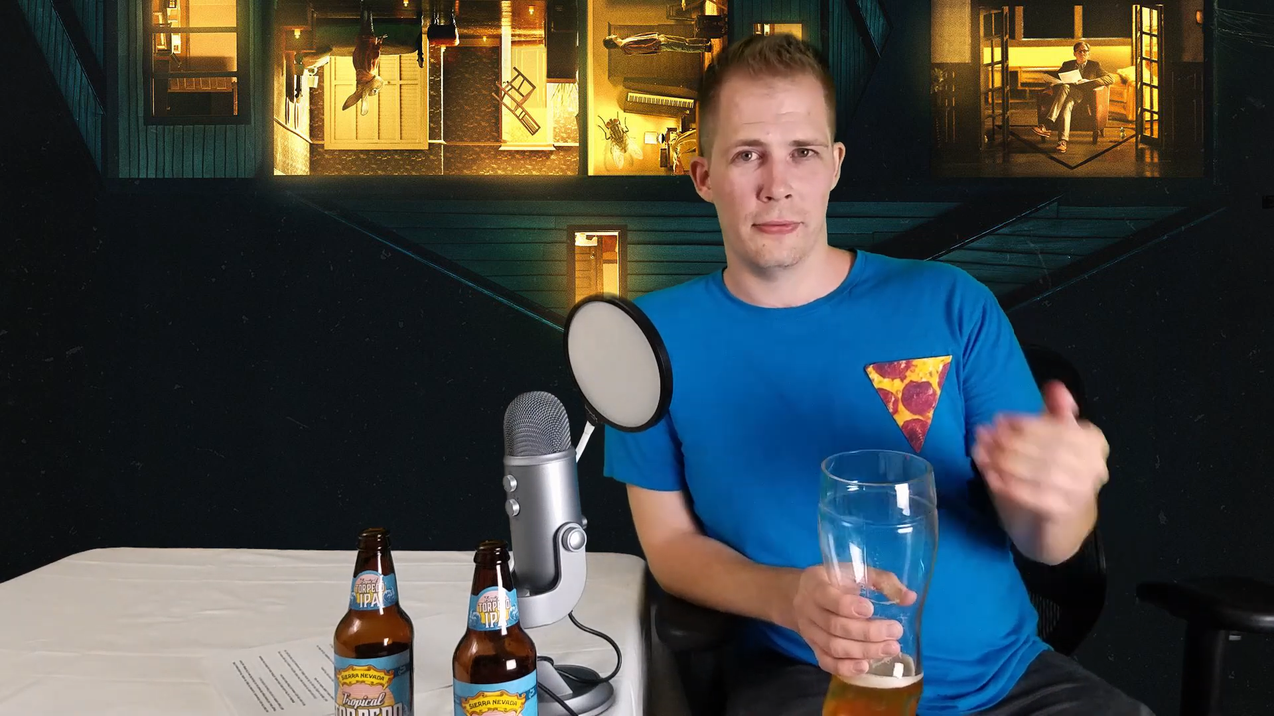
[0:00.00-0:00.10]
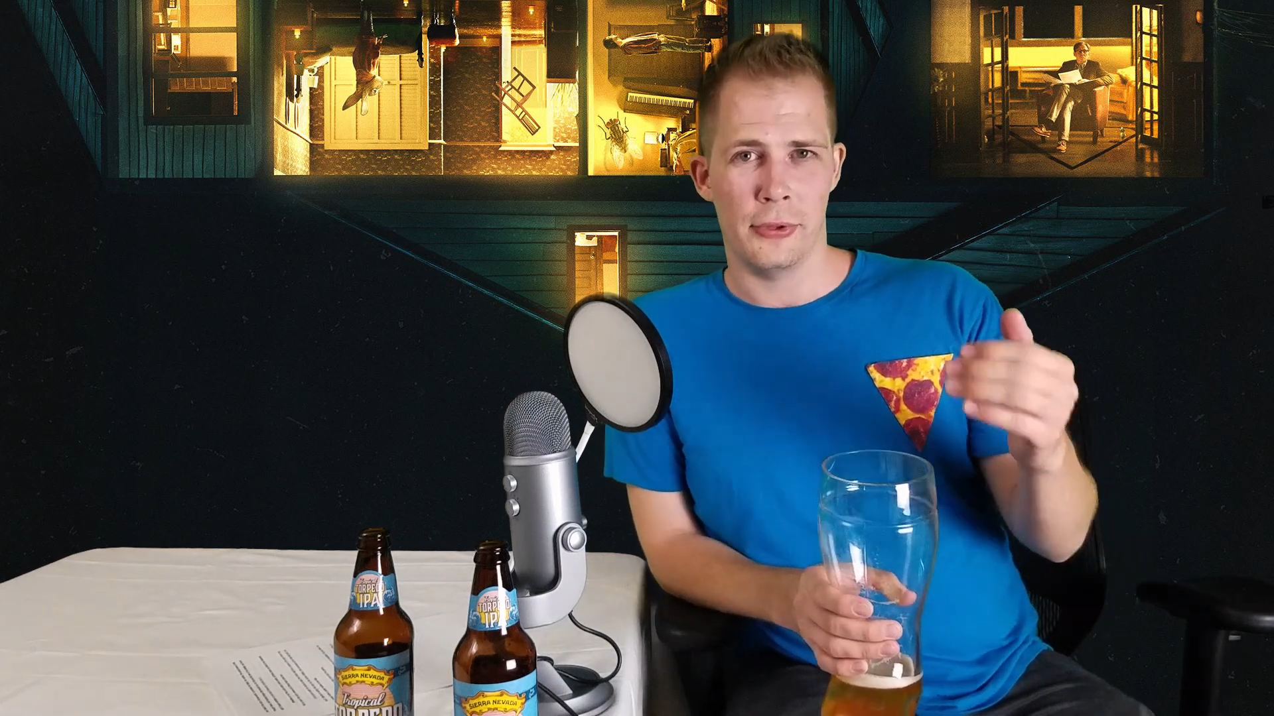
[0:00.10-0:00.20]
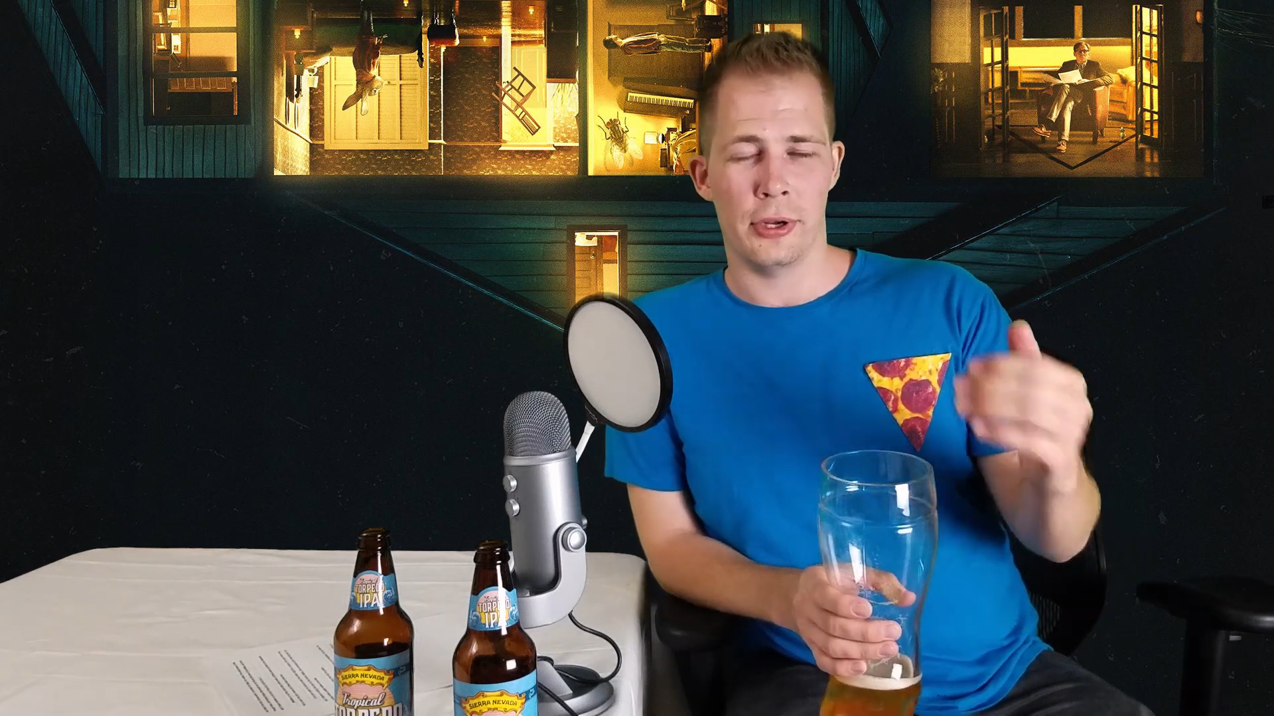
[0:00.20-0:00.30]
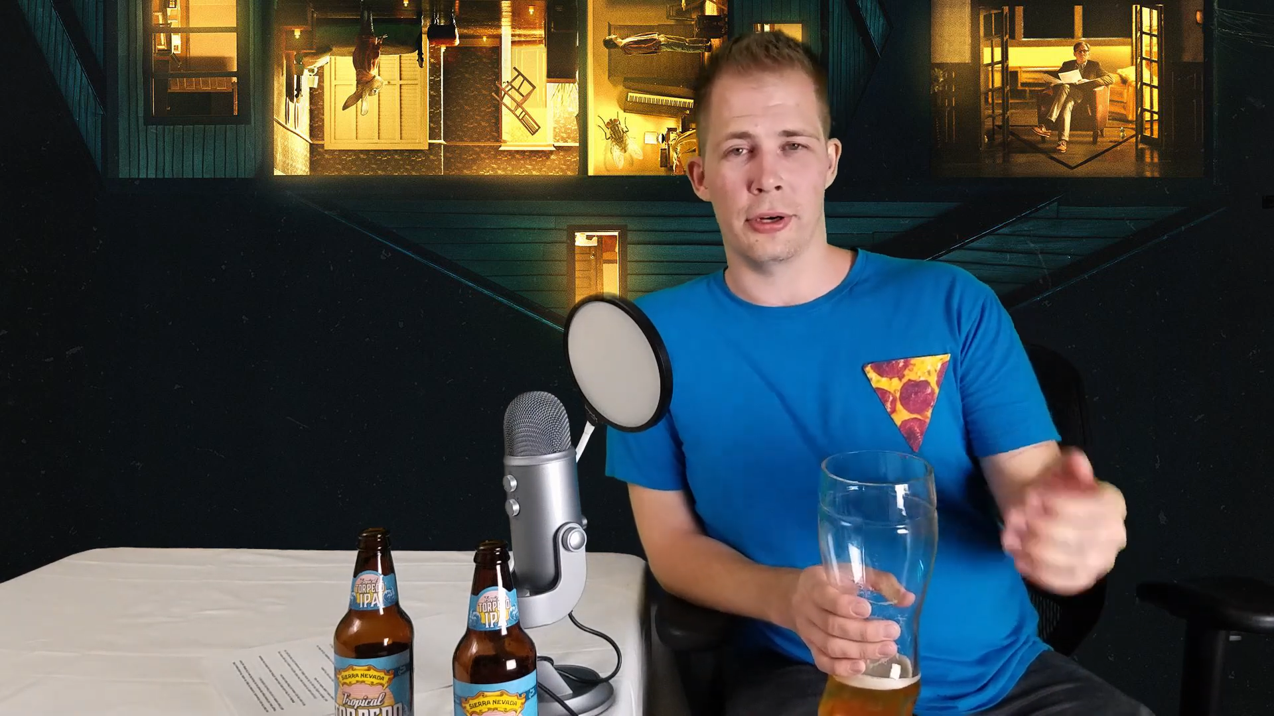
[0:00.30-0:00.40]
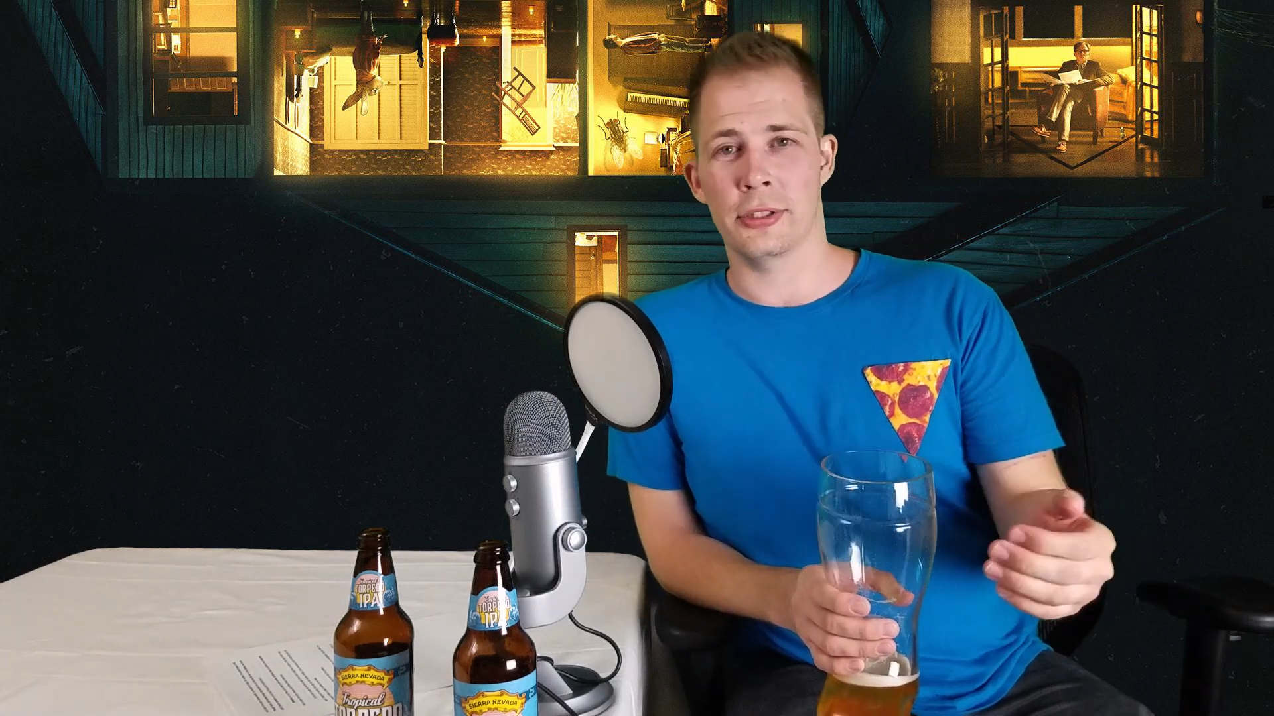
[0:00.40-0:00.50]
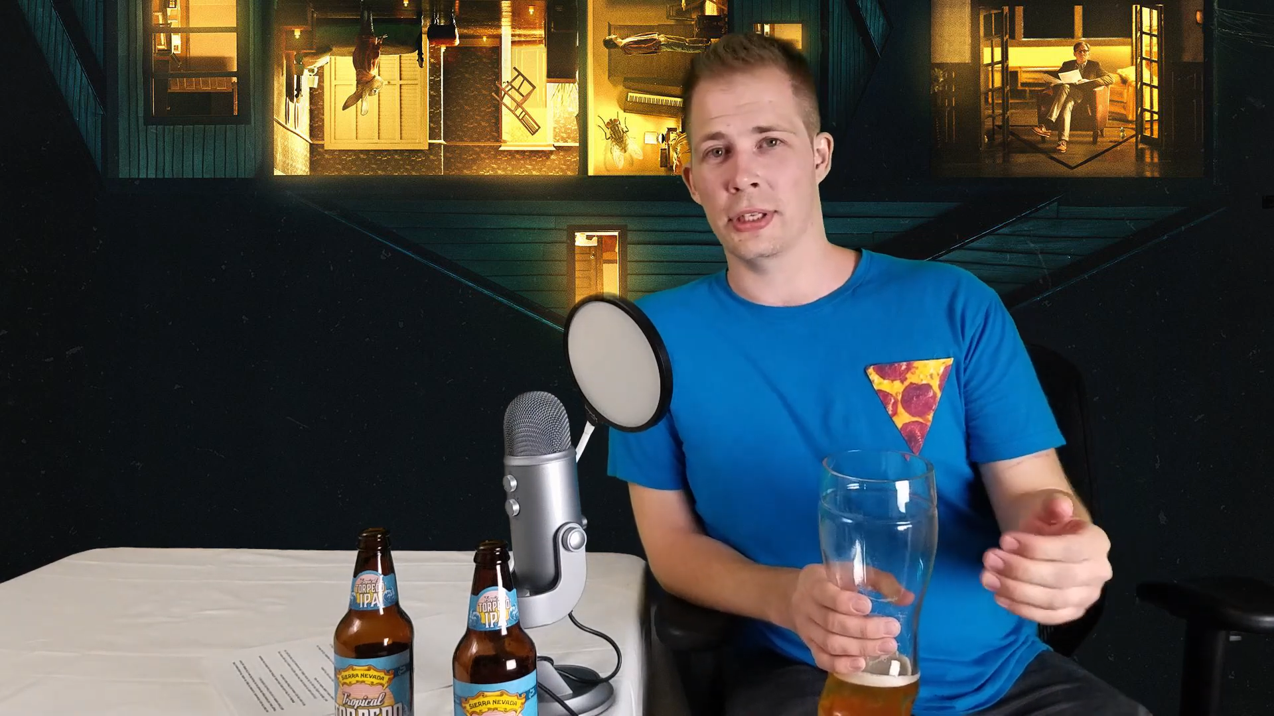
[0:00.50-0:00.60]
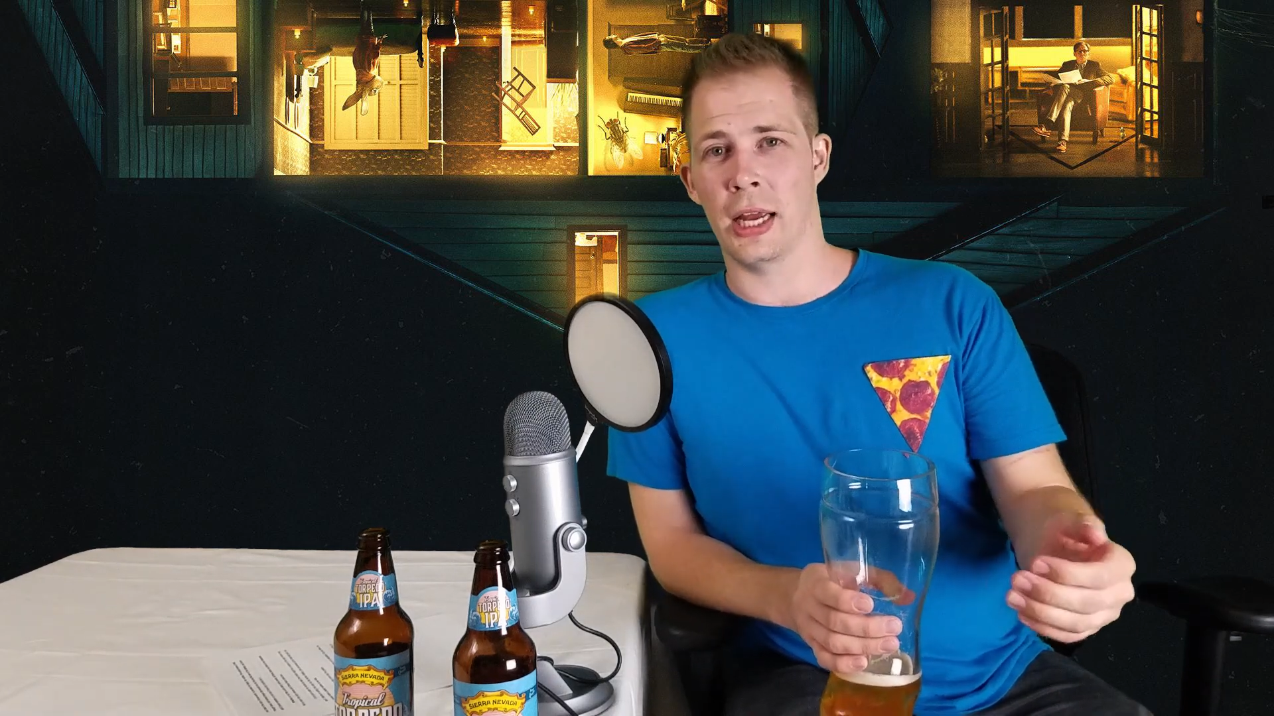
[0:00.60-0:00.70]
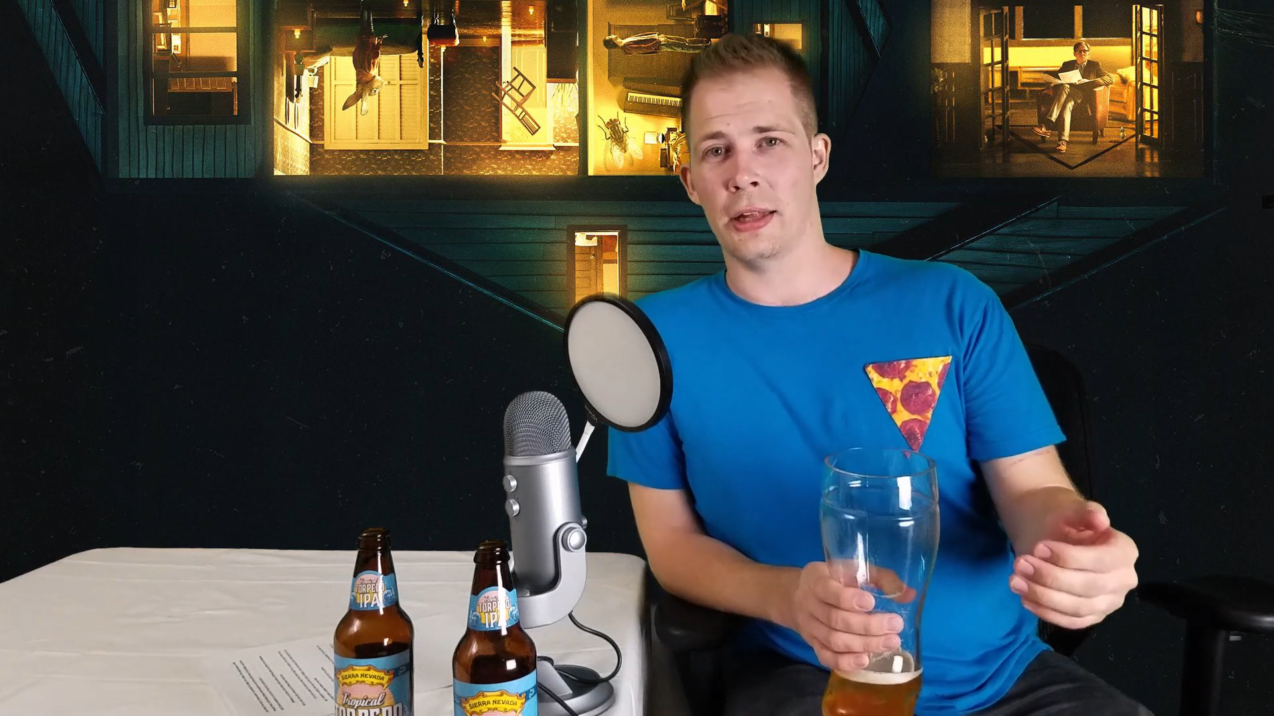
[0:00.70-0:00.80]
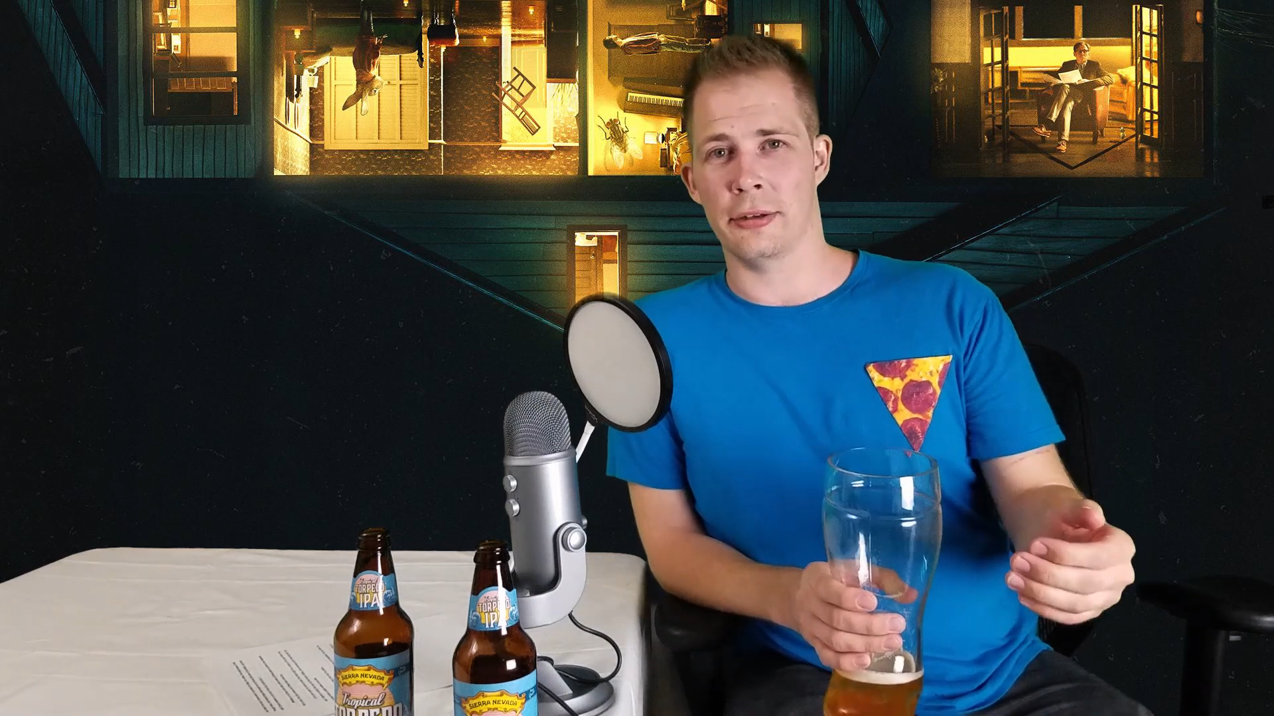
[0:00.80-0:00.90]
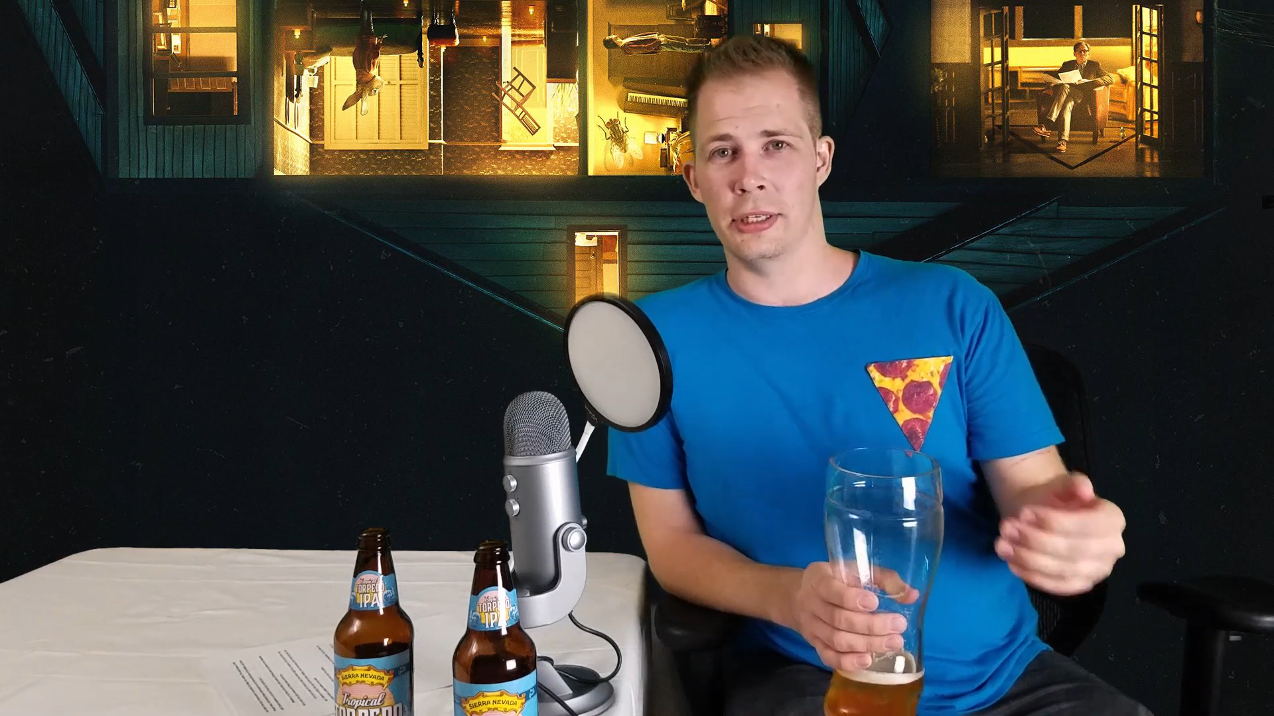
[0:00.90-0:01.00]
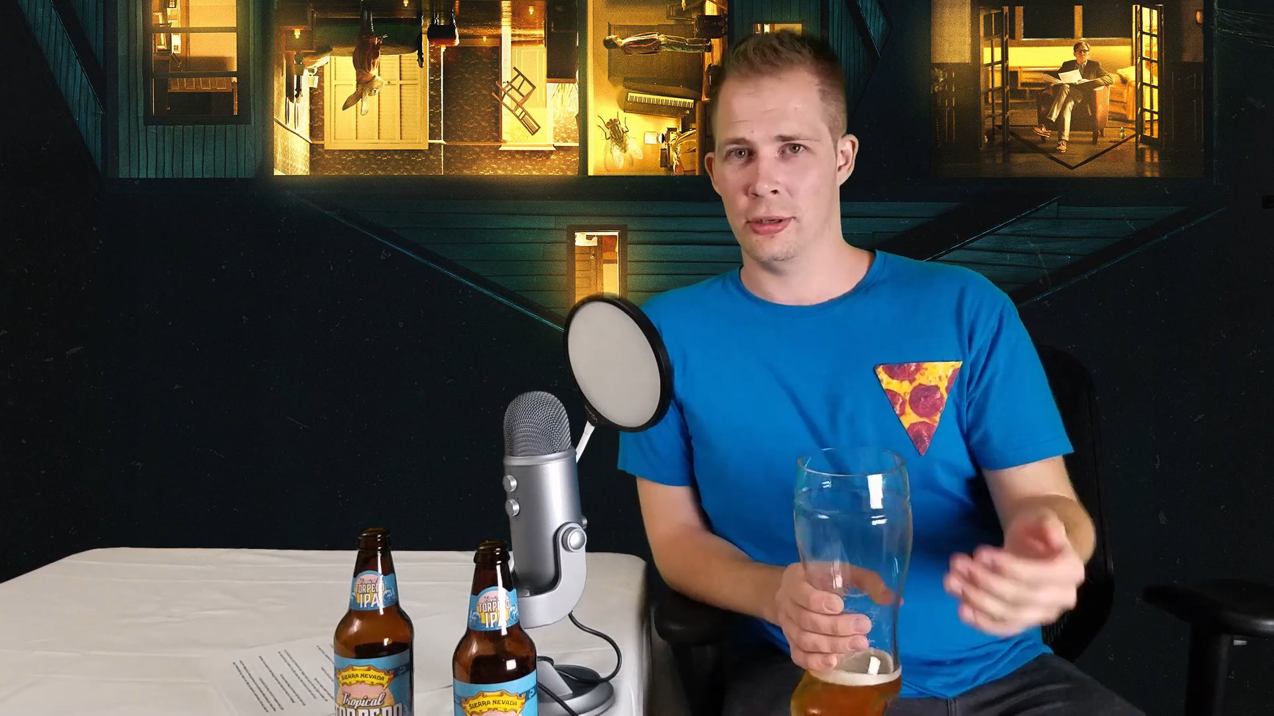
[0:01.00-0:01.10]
for the Archer Gallery,